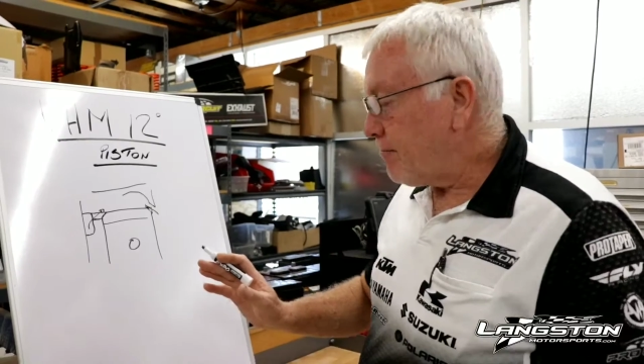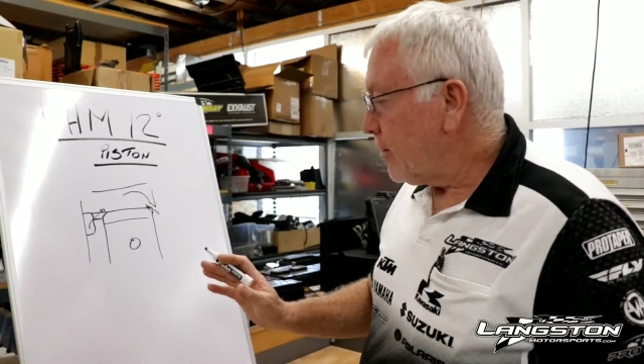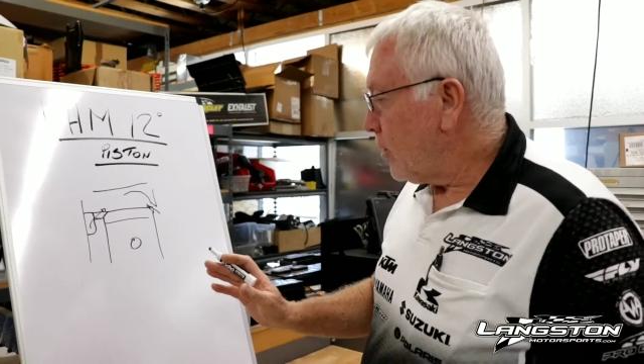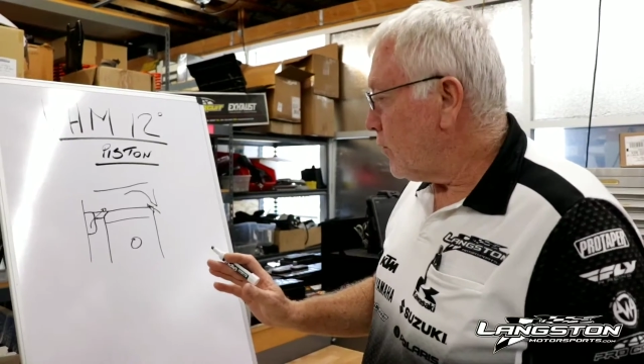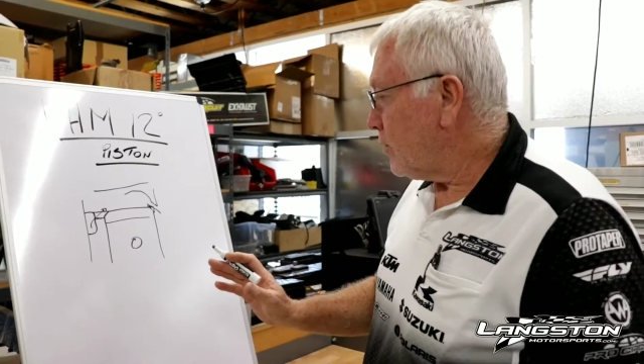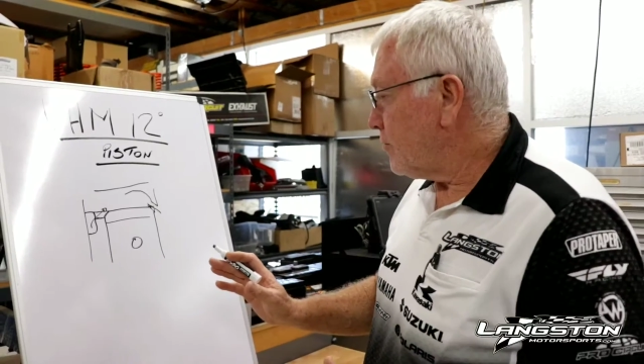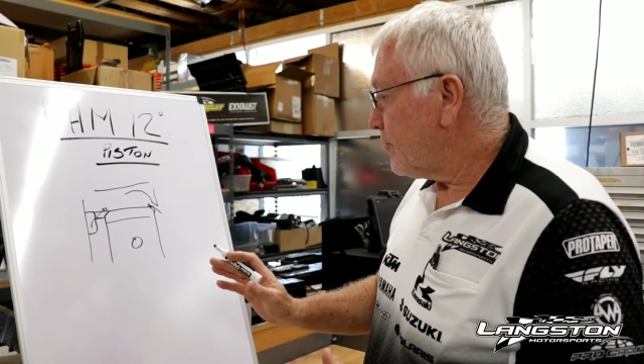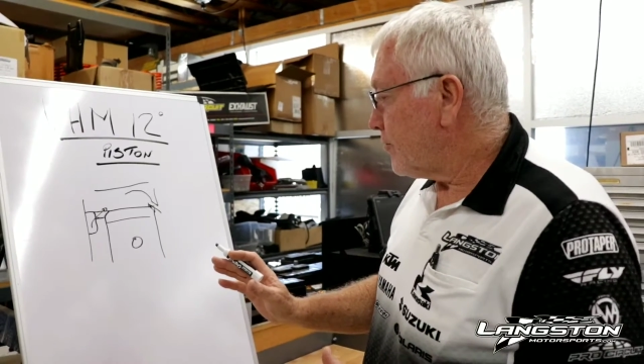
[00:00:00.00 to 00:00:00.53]

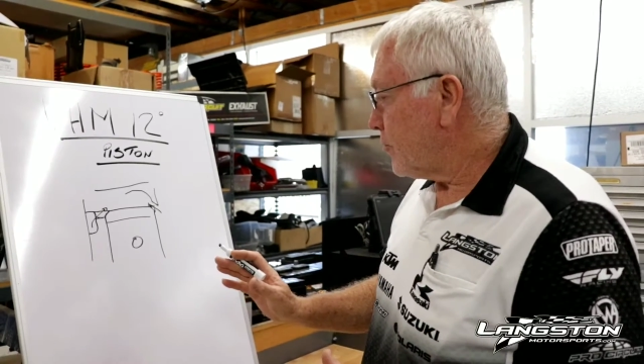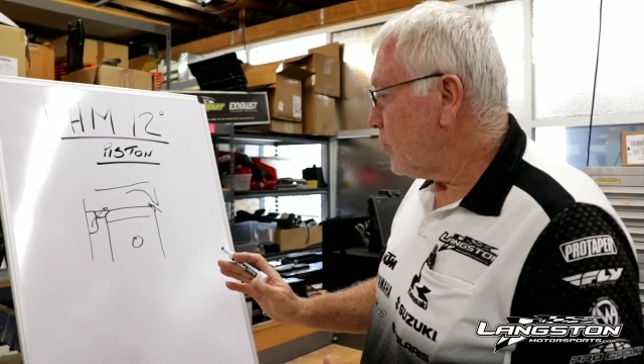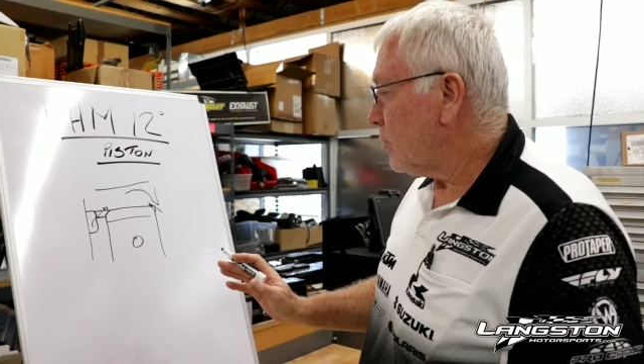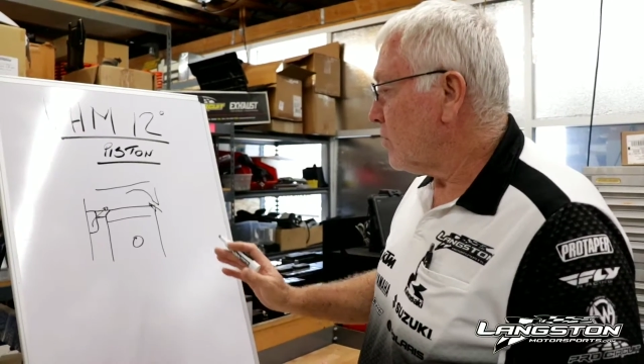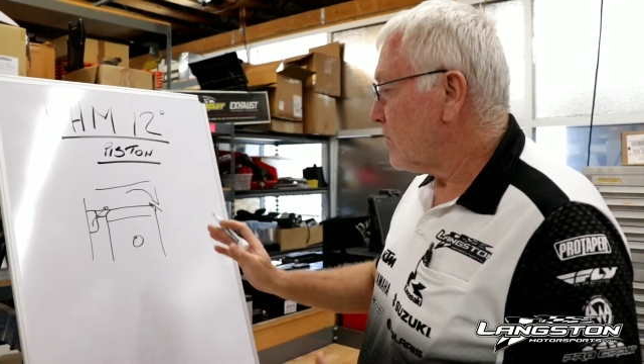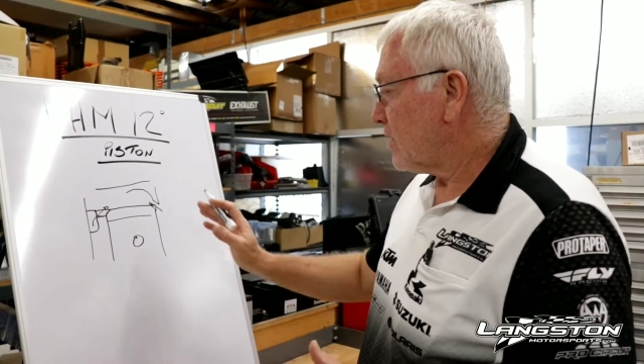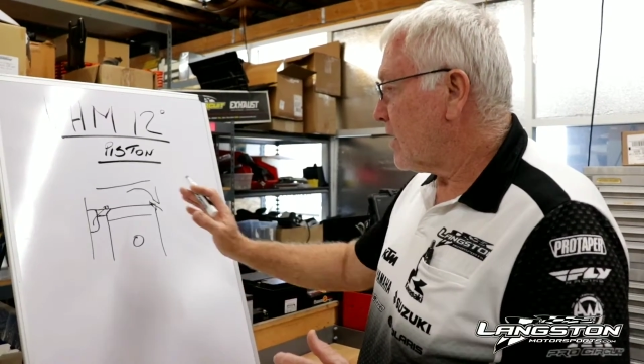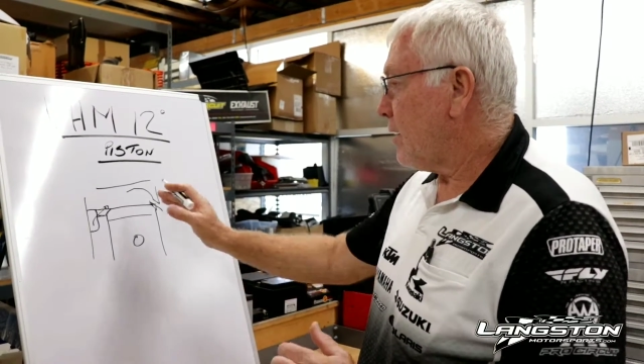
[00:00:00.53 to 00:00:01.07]
flow of
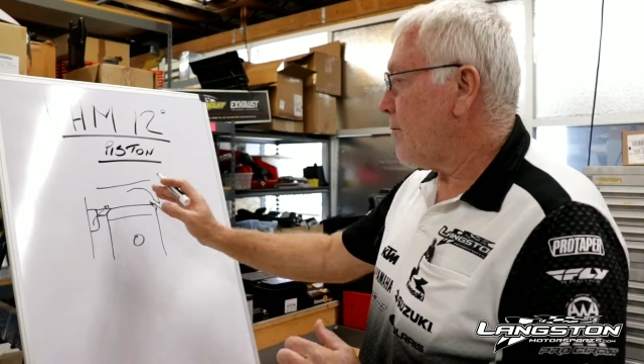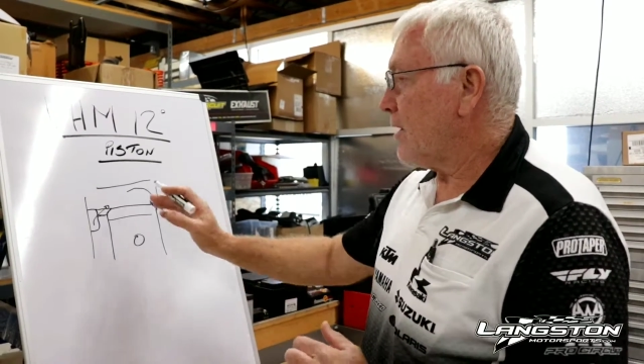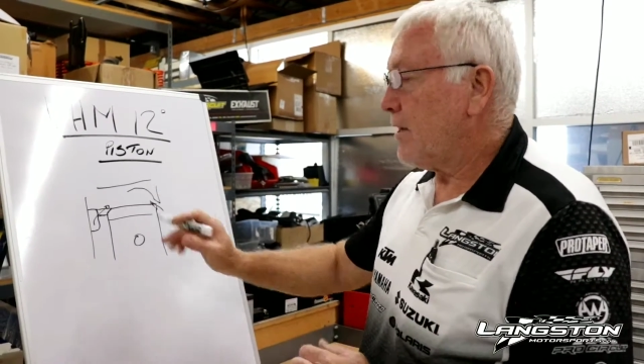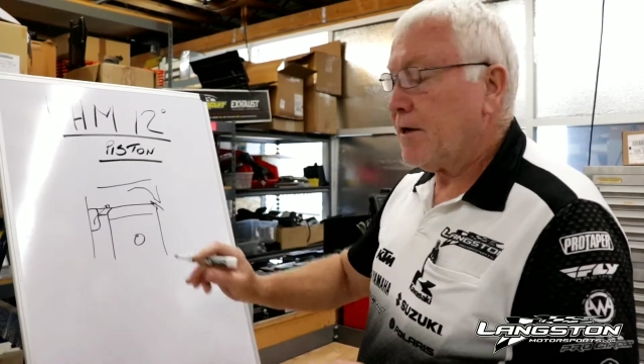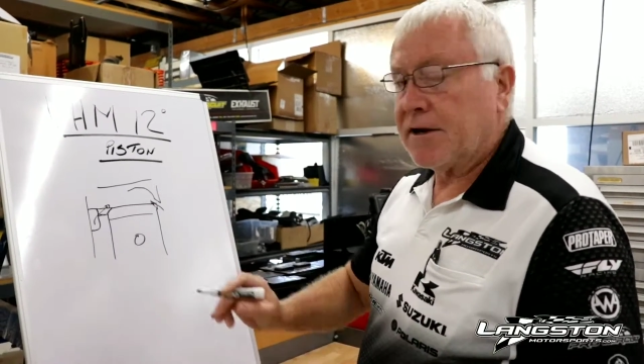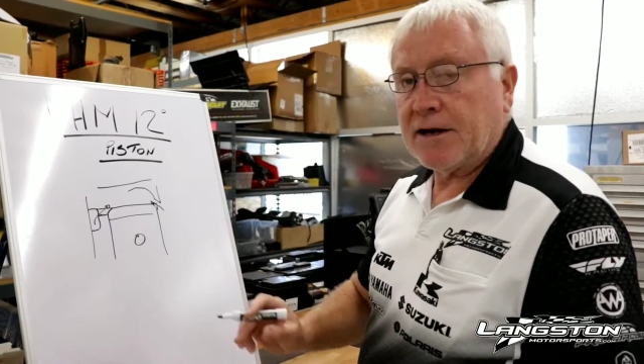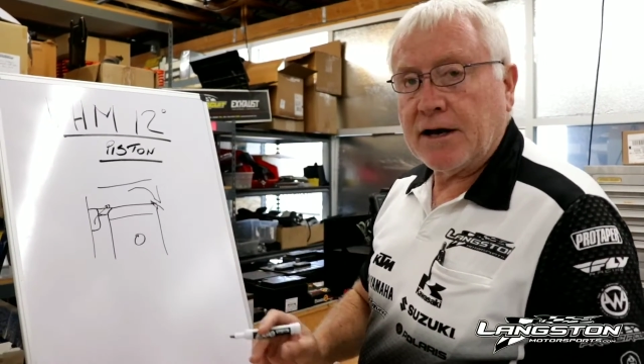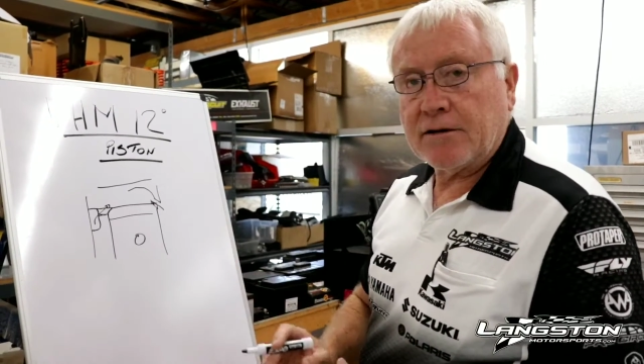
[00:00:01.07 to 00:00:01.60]
fuel coming
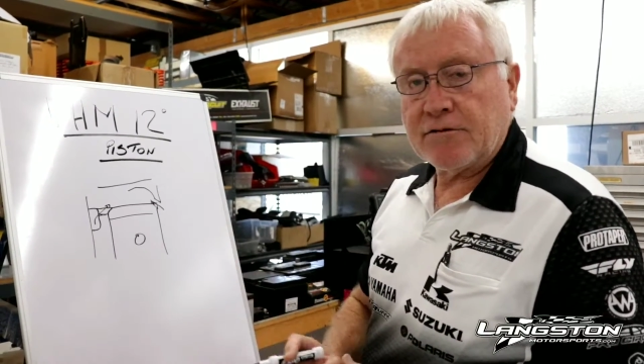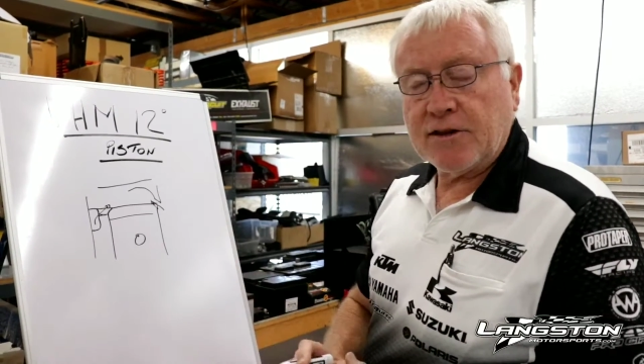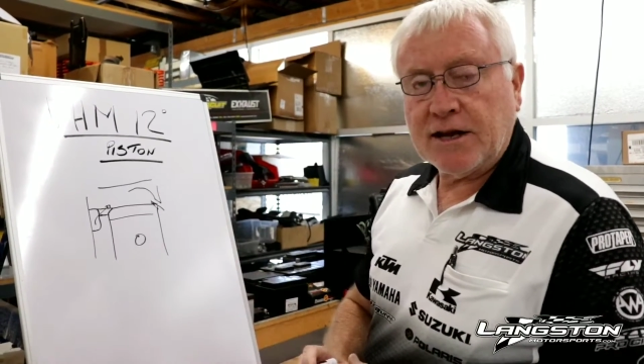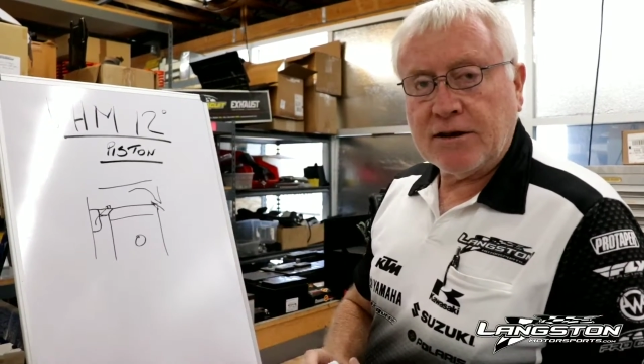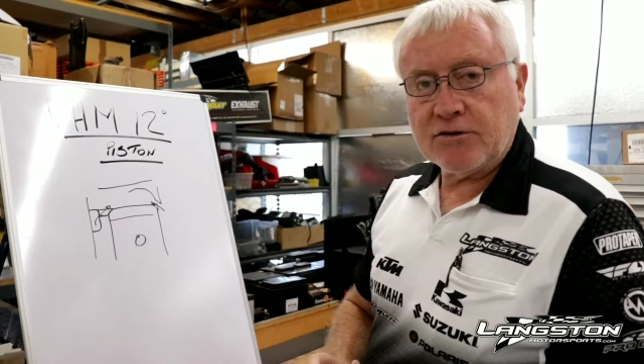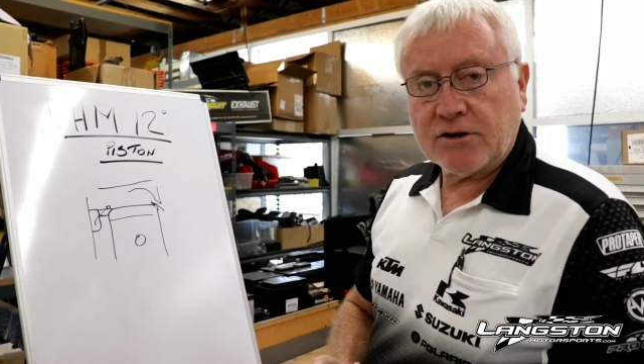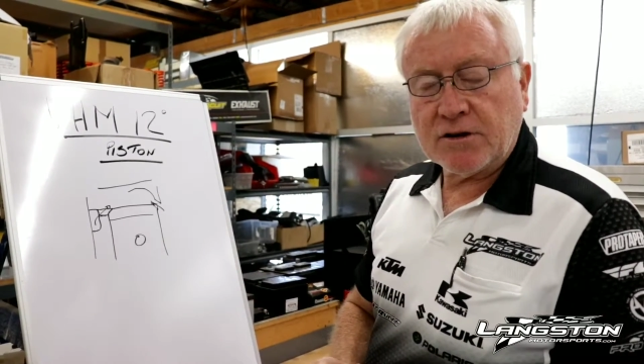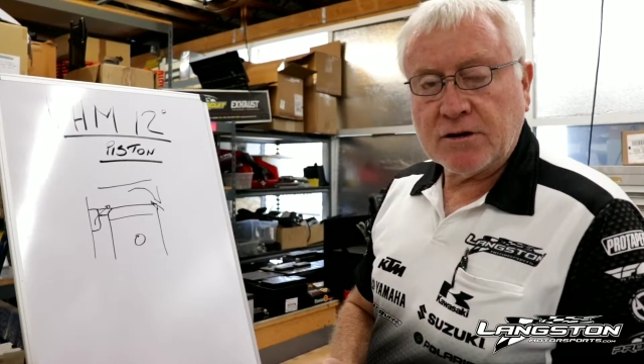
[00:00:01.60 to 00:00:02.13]
in and out of the
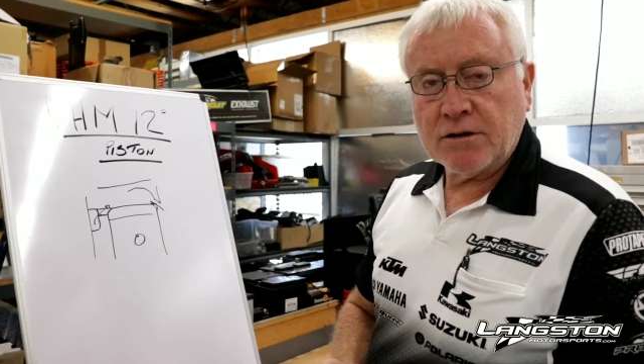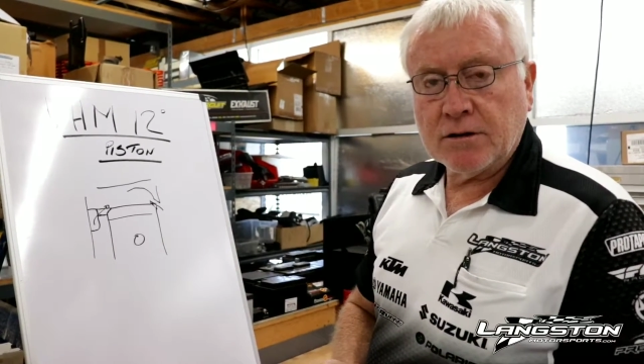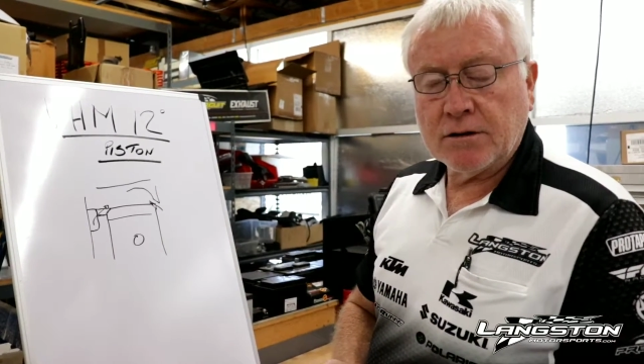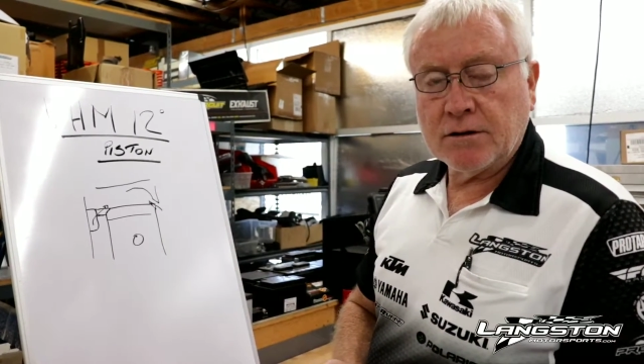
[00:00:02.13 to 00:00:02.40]
engine.